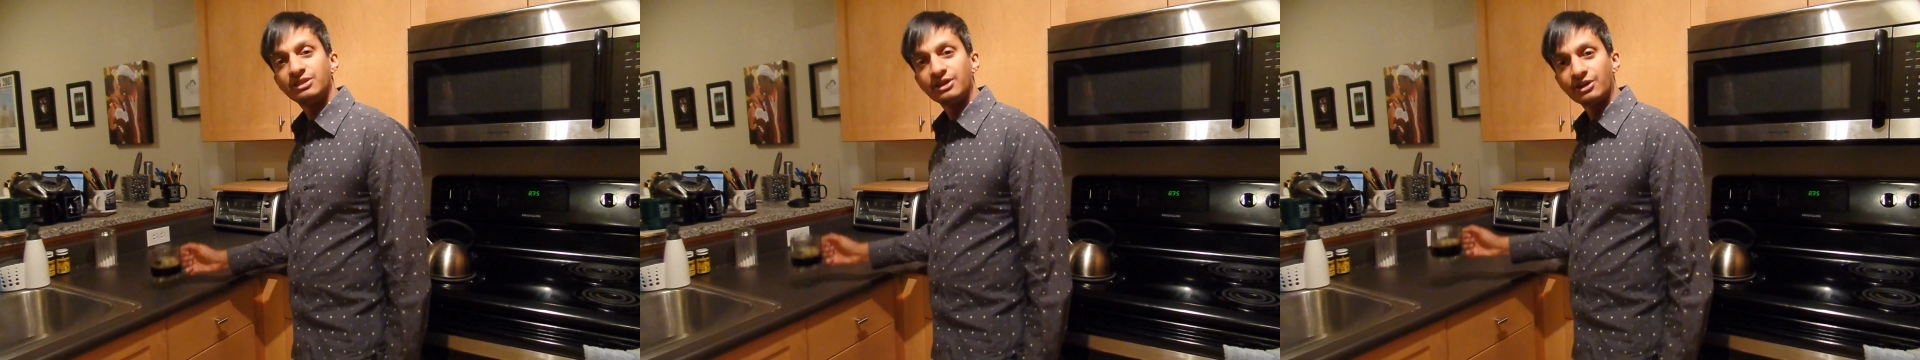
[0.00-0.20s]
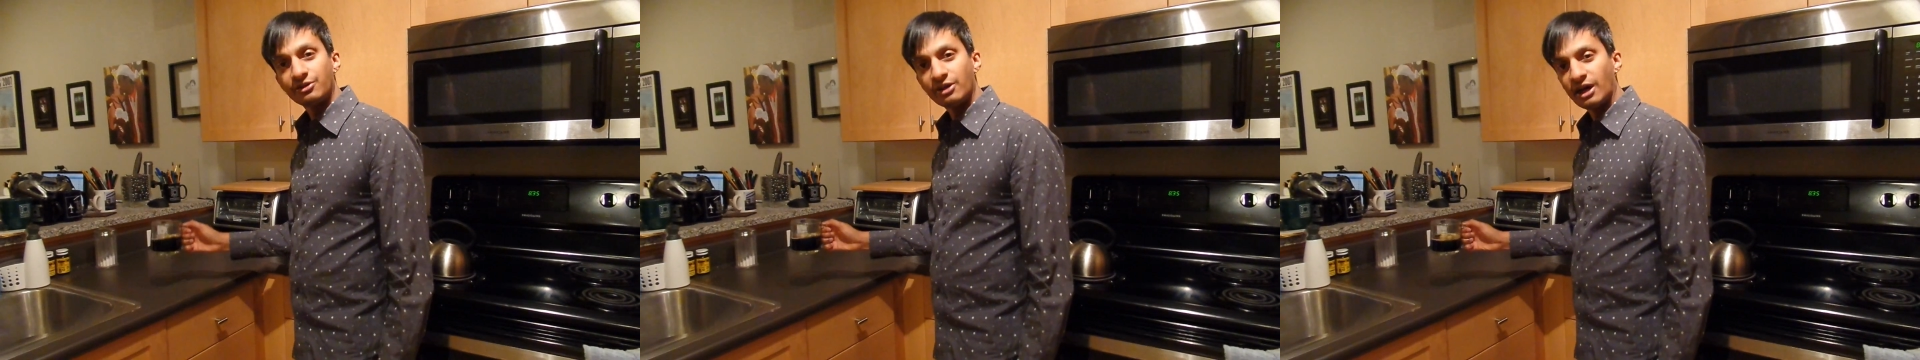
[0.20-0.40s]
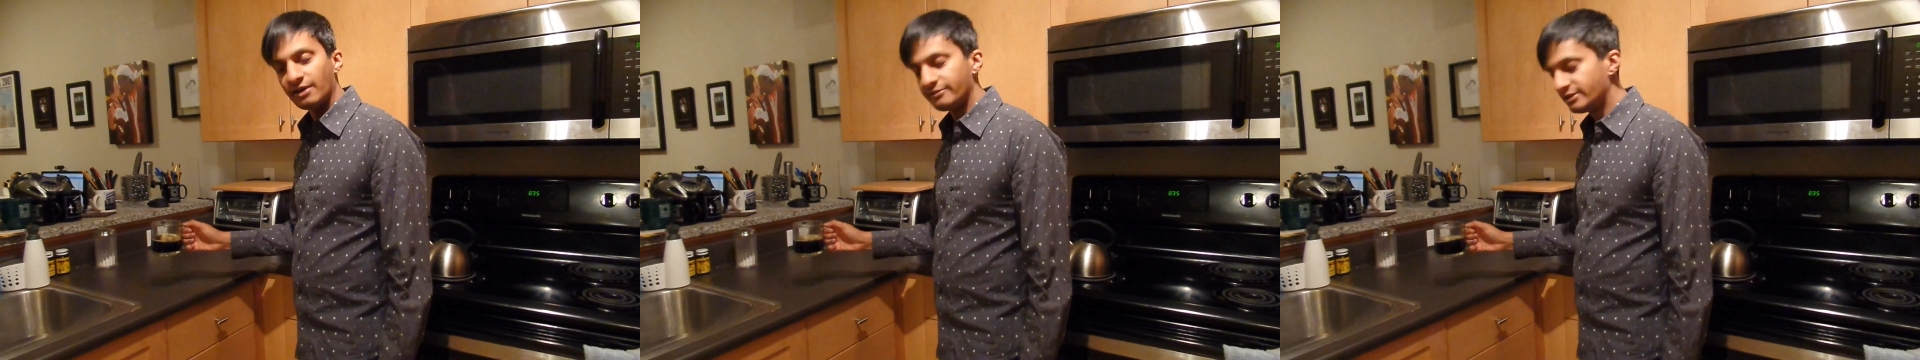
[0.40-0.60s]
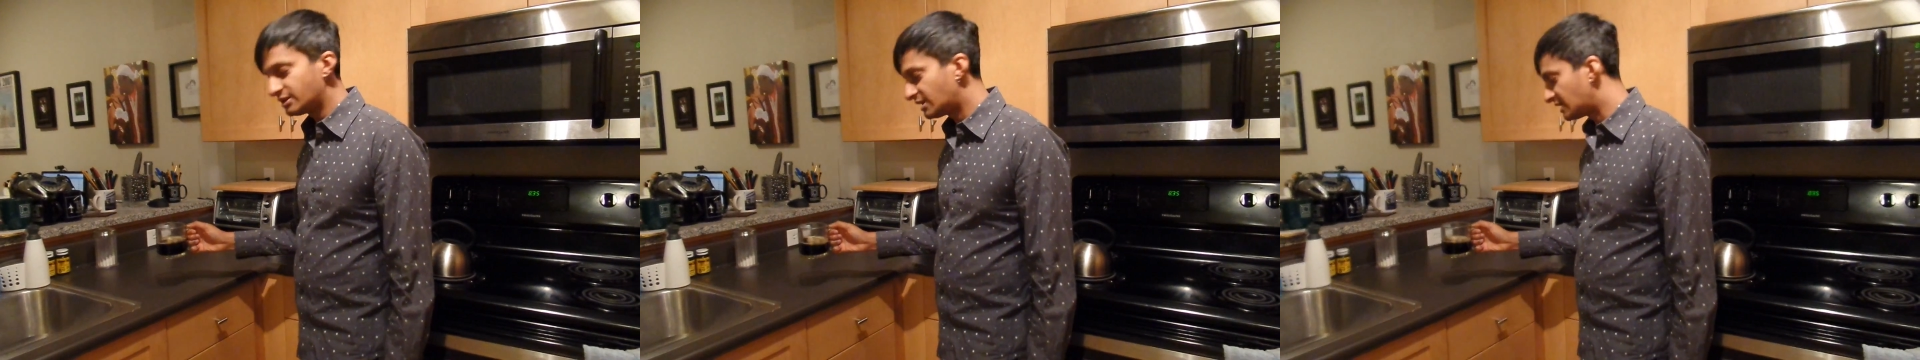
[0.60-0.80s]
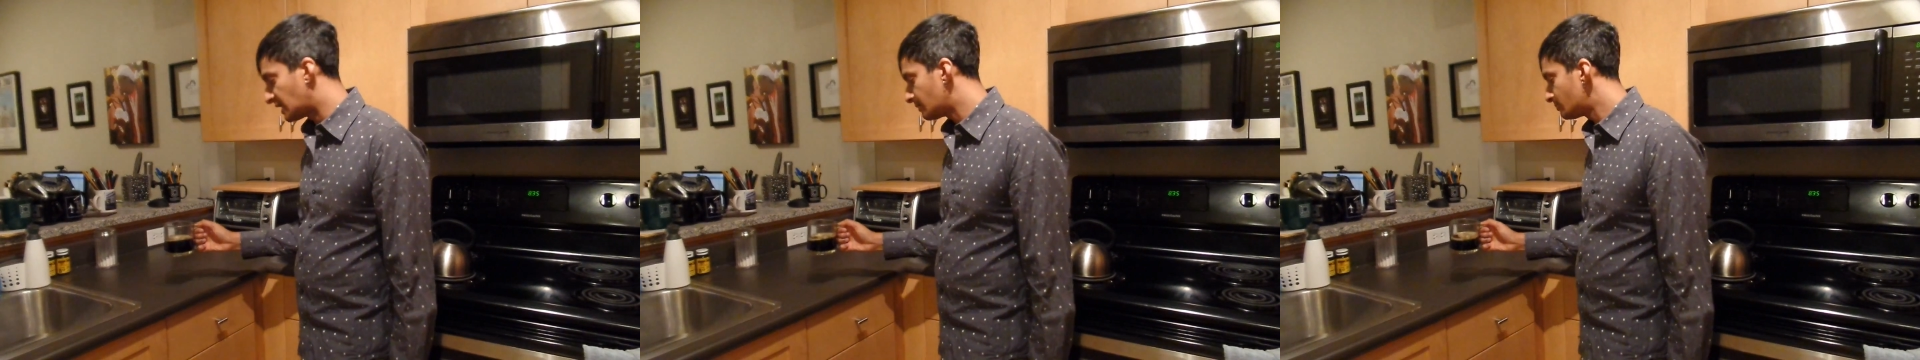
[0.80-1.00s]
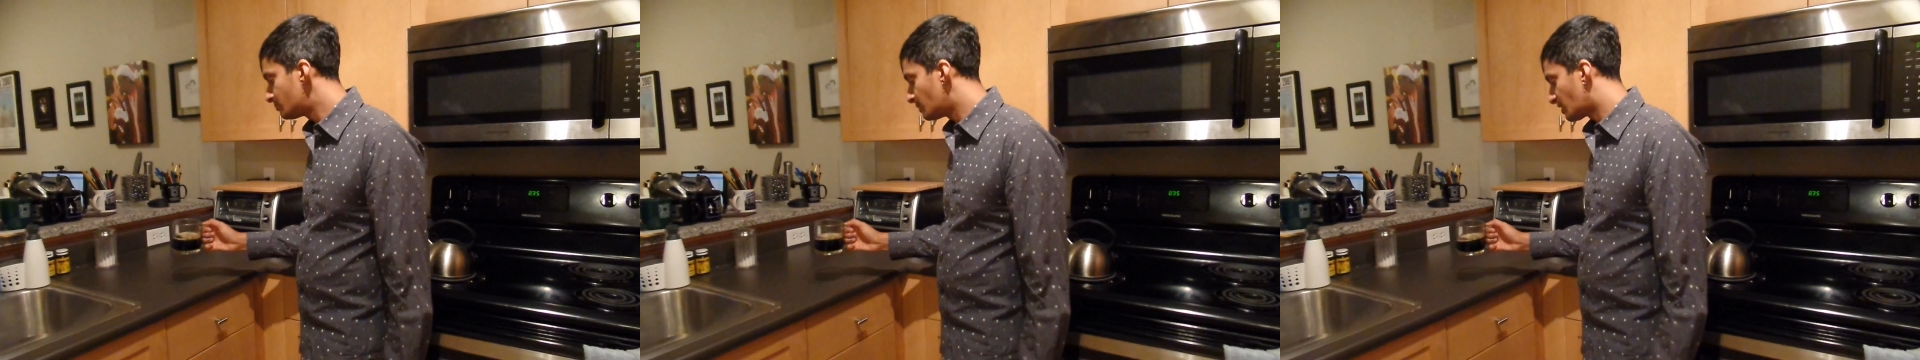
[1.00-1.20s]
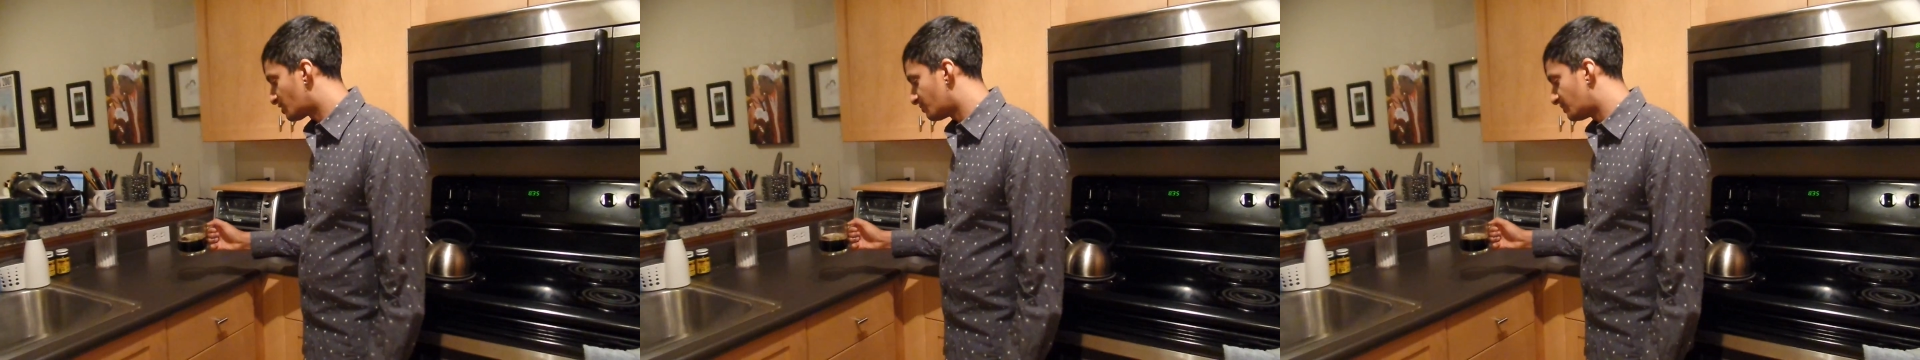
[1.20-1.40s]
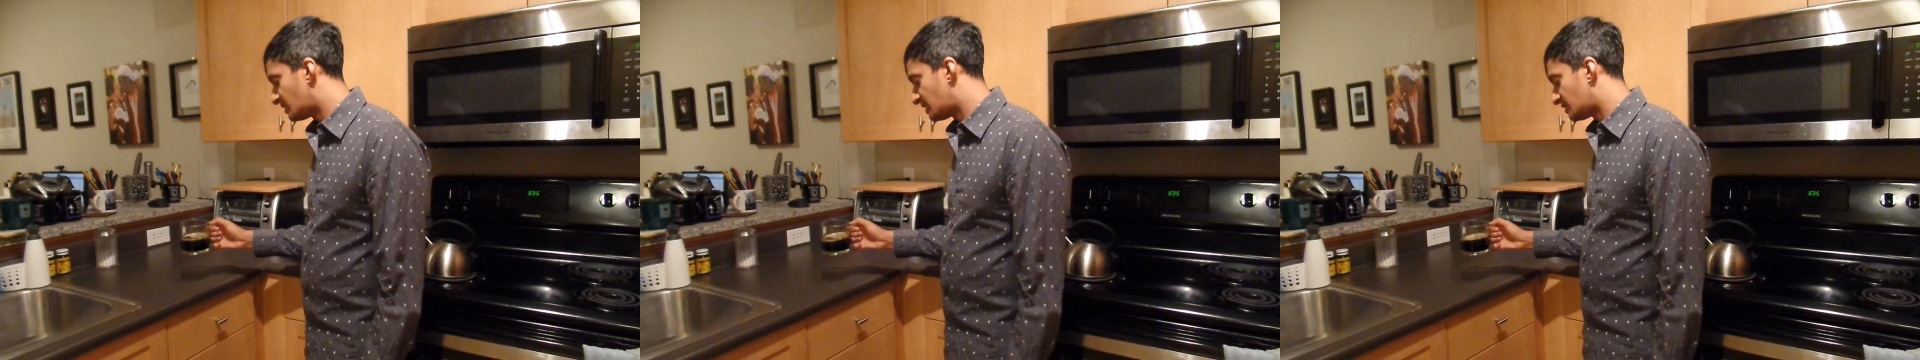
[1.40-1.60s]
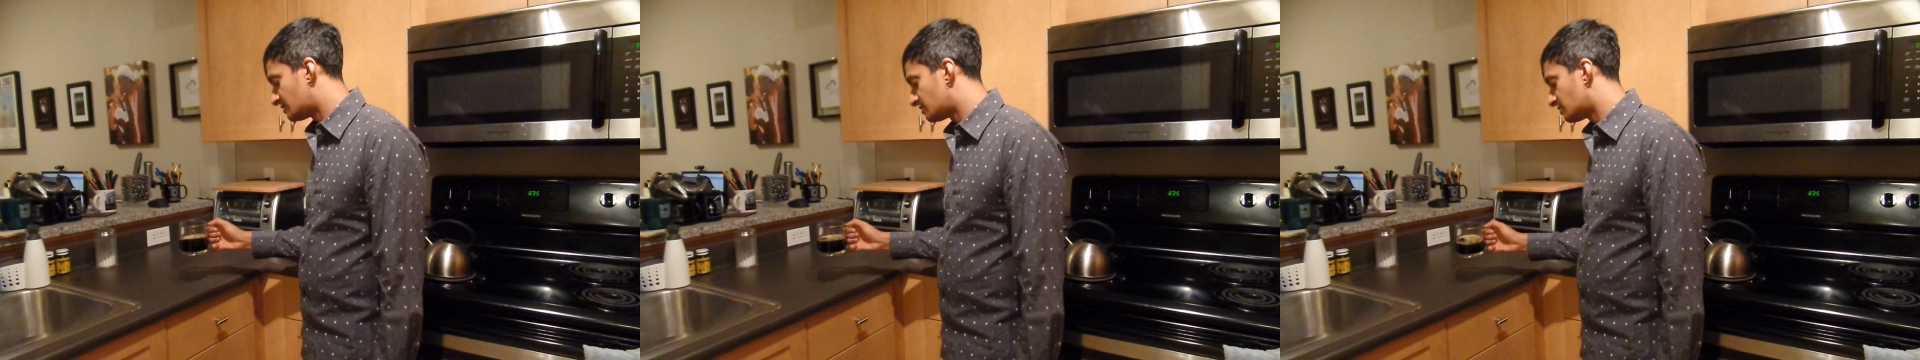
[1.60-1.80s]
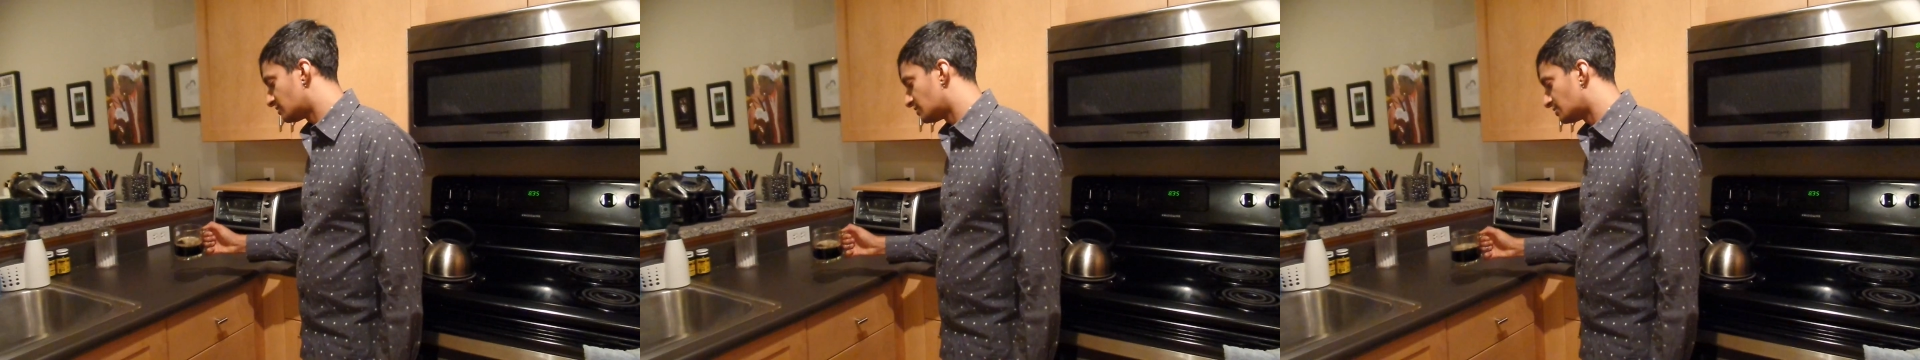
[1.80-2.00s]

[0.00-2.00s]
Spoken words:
there you have it, and I would recommend,